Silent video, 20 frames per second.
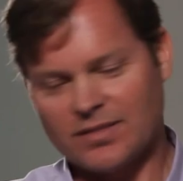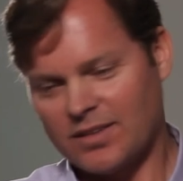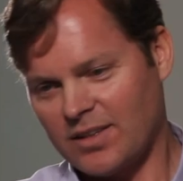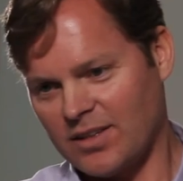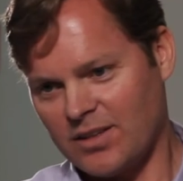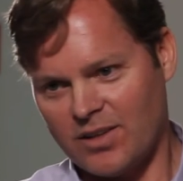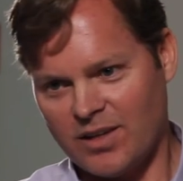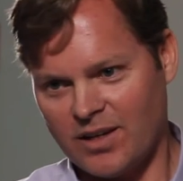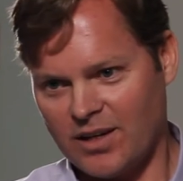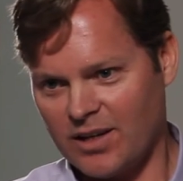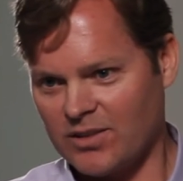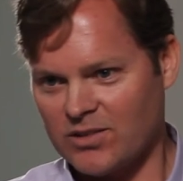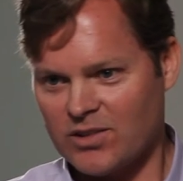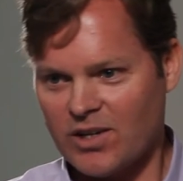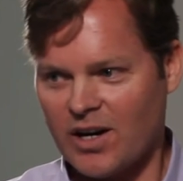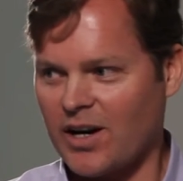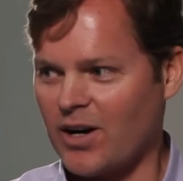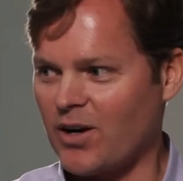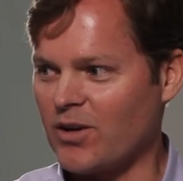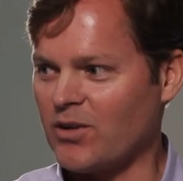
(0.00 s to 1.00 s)
The
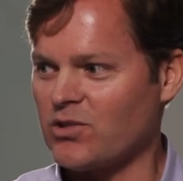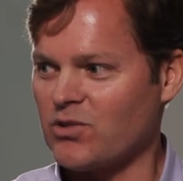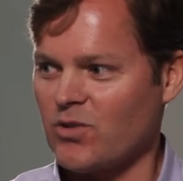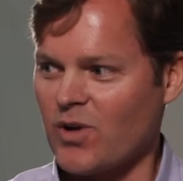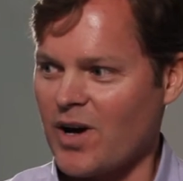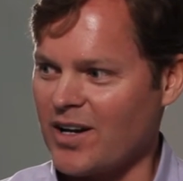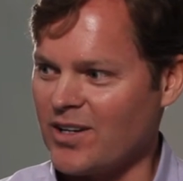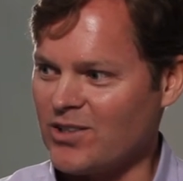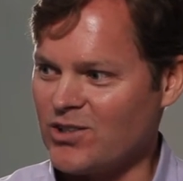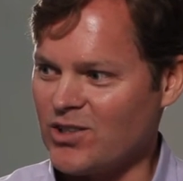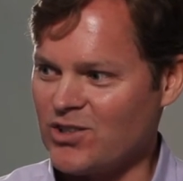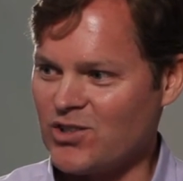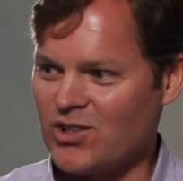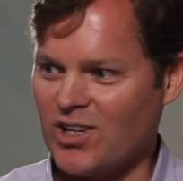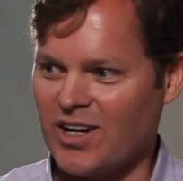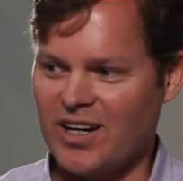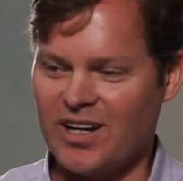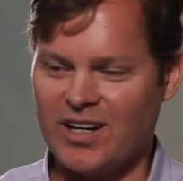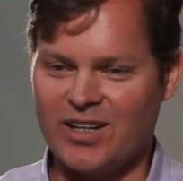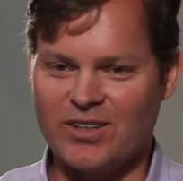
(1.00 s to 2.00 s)
entire strategy
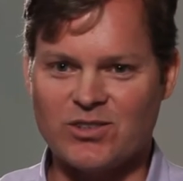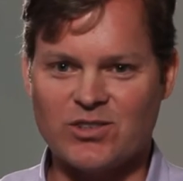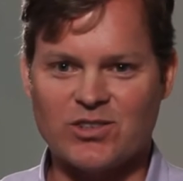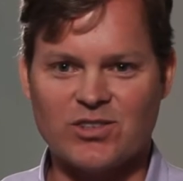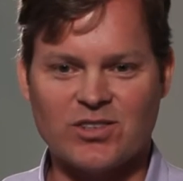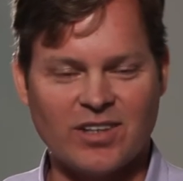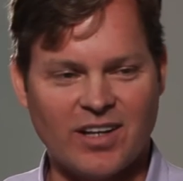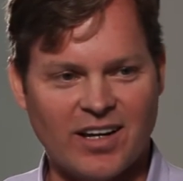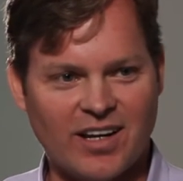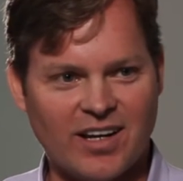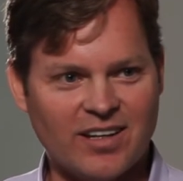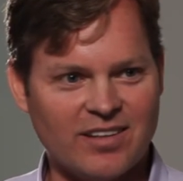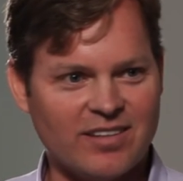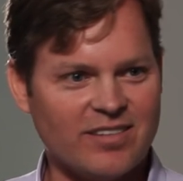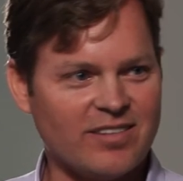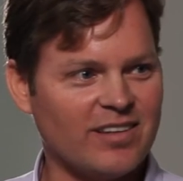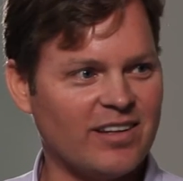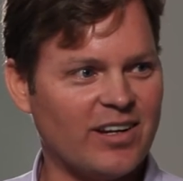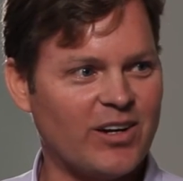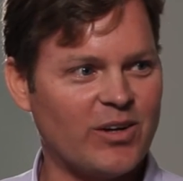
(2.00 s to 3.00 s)
changed, and
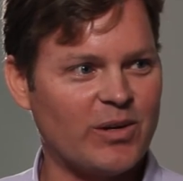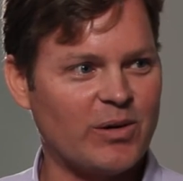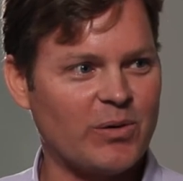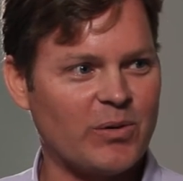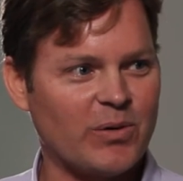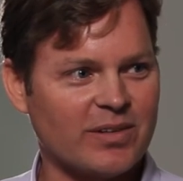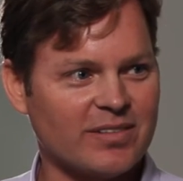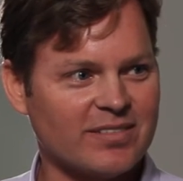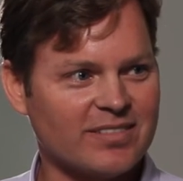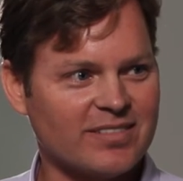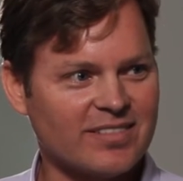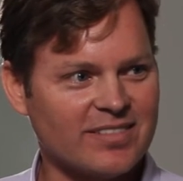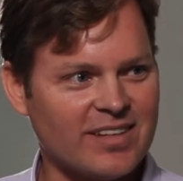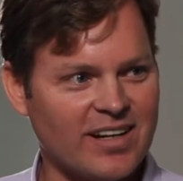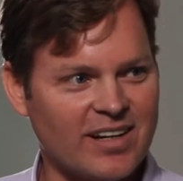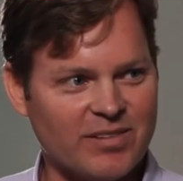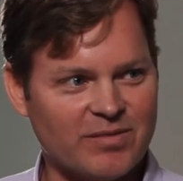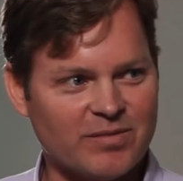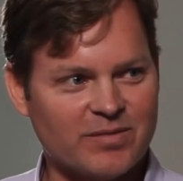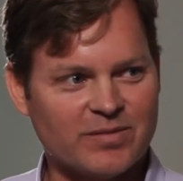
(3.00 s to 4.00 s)
you know they were
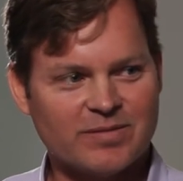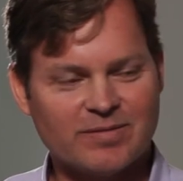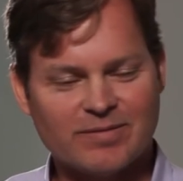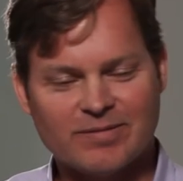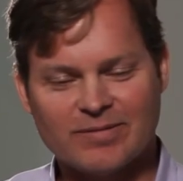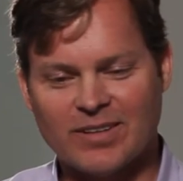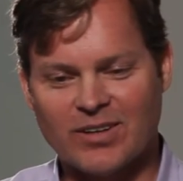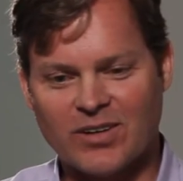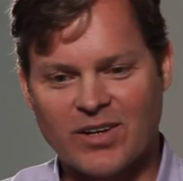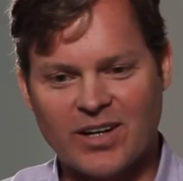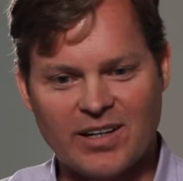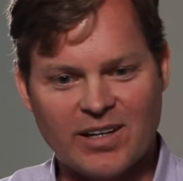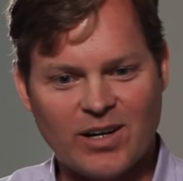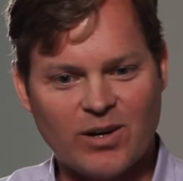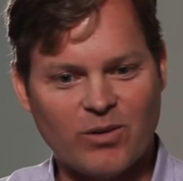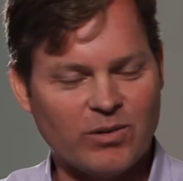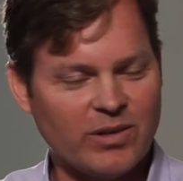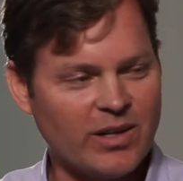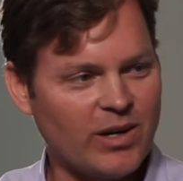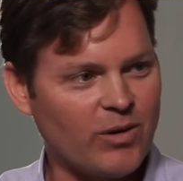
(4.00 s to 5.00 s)
kind of, okay,
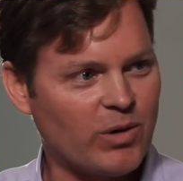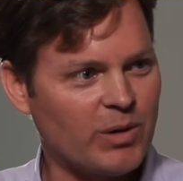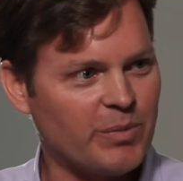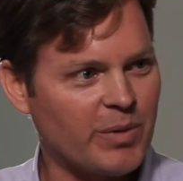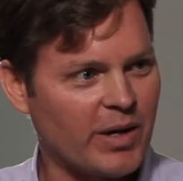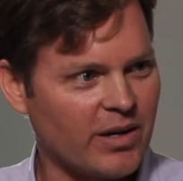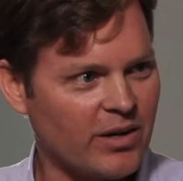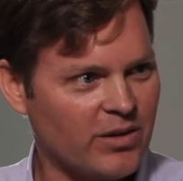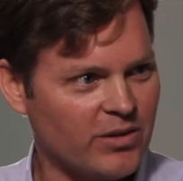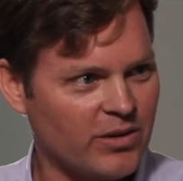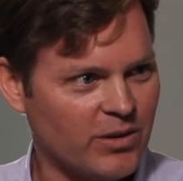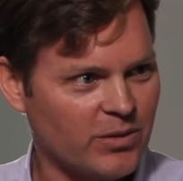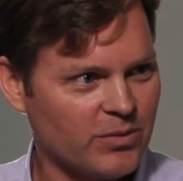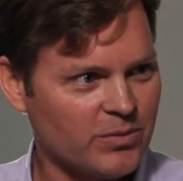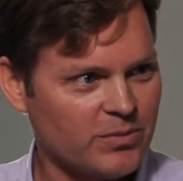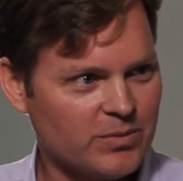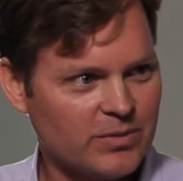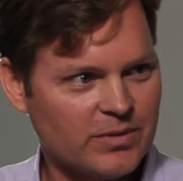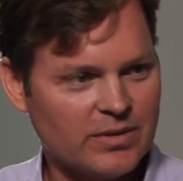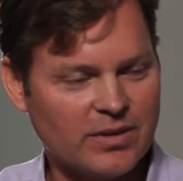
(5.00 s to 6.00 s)
now now what am I going to do?
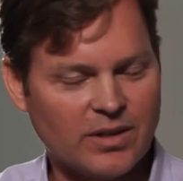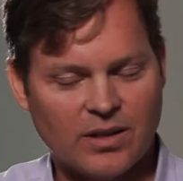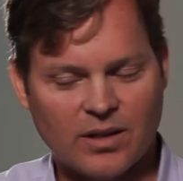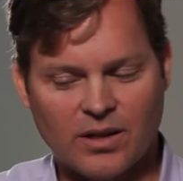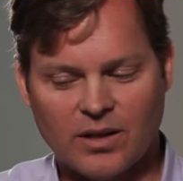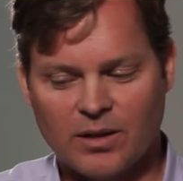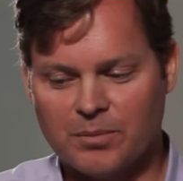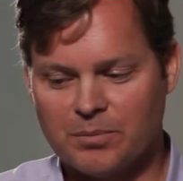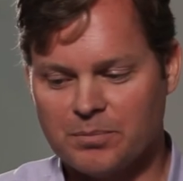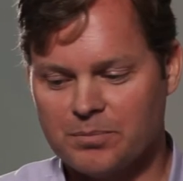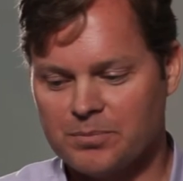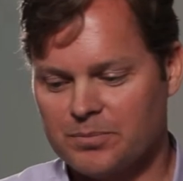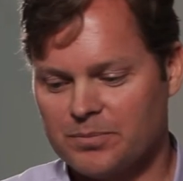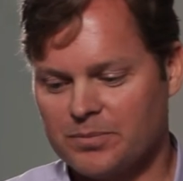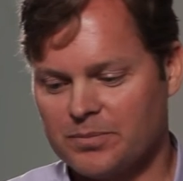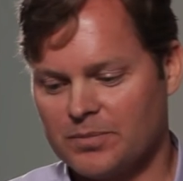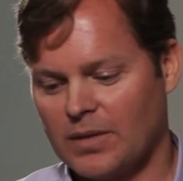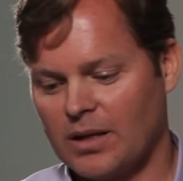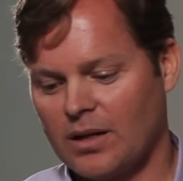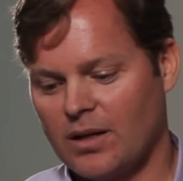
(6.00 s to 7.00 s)
Um,
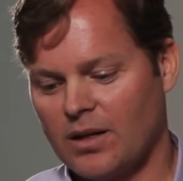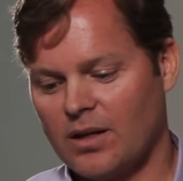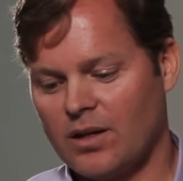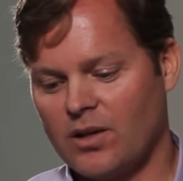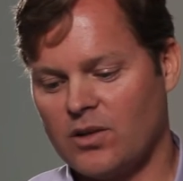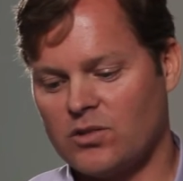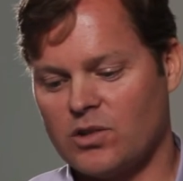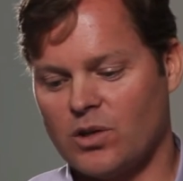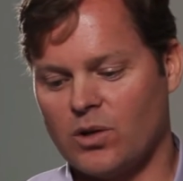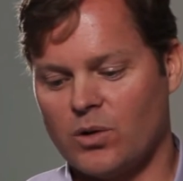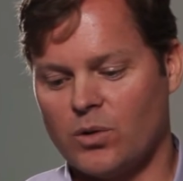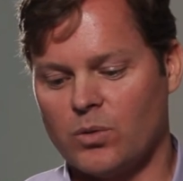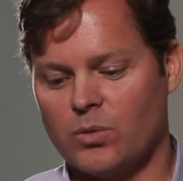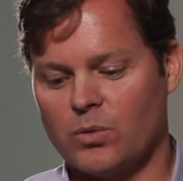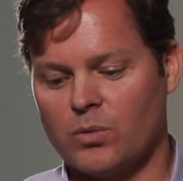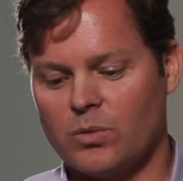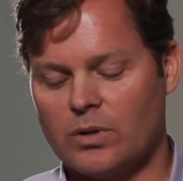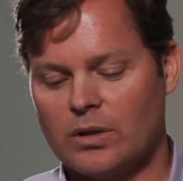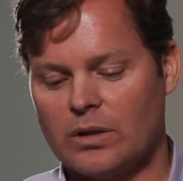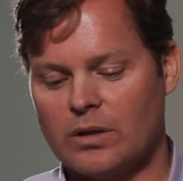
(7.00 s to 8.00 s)
so
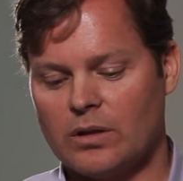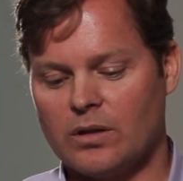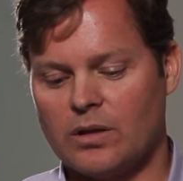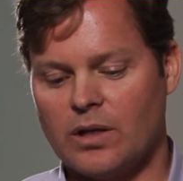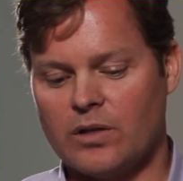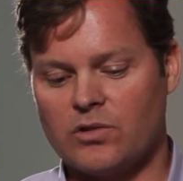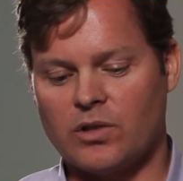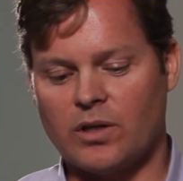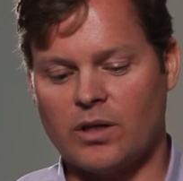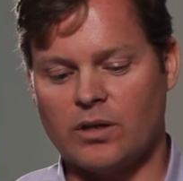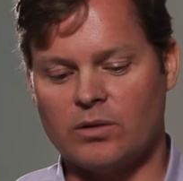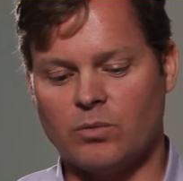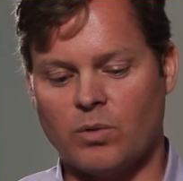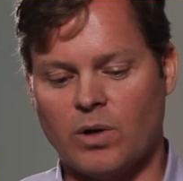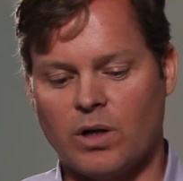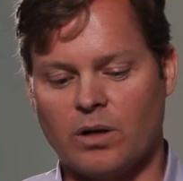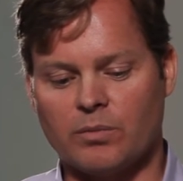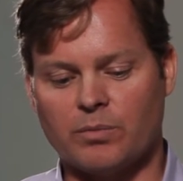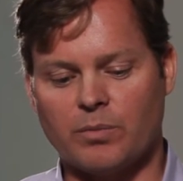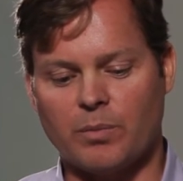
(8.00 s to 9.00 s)
they said,
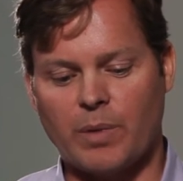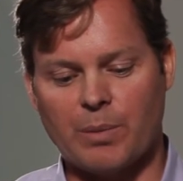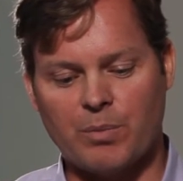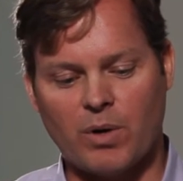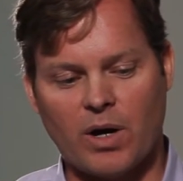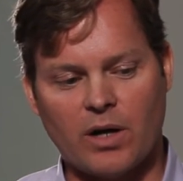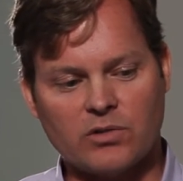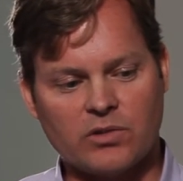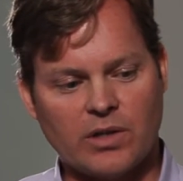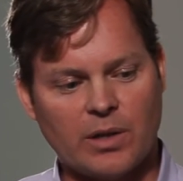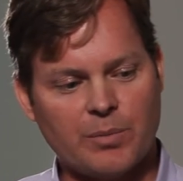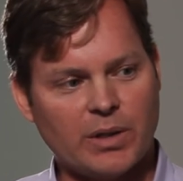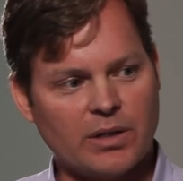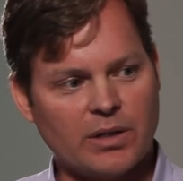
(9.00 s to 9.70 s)
well, my boss sat me